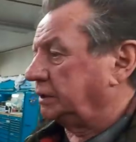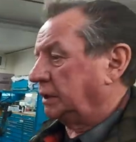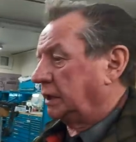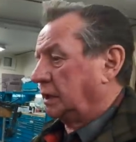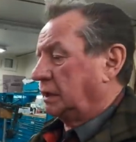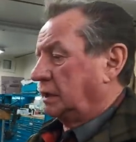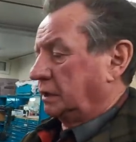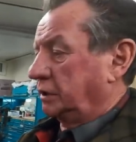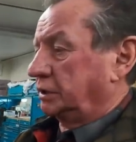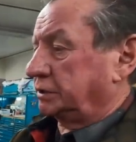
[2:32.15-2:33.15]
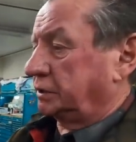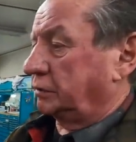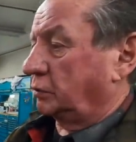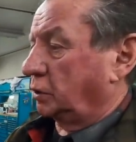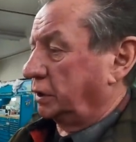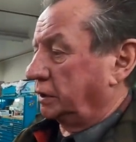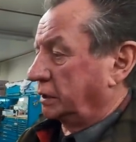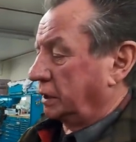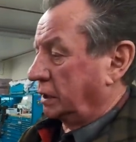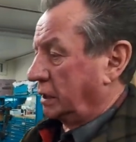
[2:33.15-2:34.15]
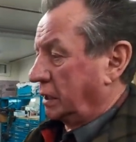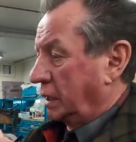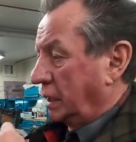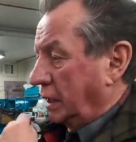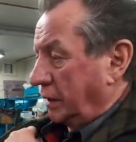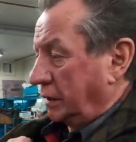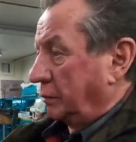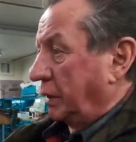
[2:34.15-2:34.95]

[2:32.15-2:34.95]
the uh, condition of the wood in the, in